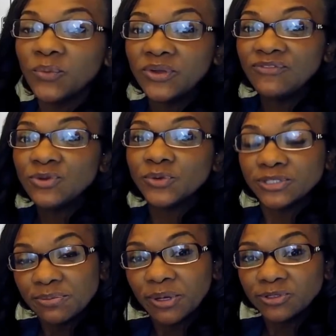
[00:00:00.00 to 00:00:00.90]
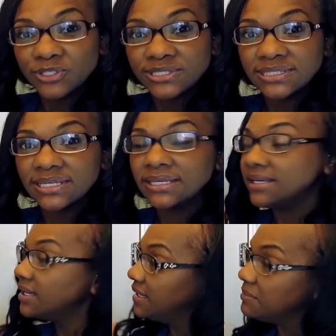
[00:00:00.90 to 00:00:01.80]
if you were to purchase it
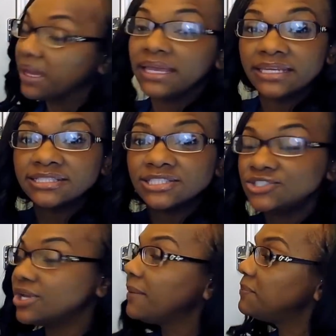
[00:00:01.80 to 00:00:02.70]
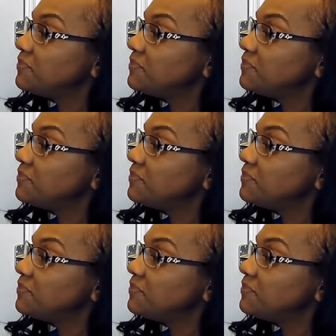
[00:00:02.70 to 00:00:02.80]
in my Etsy shop.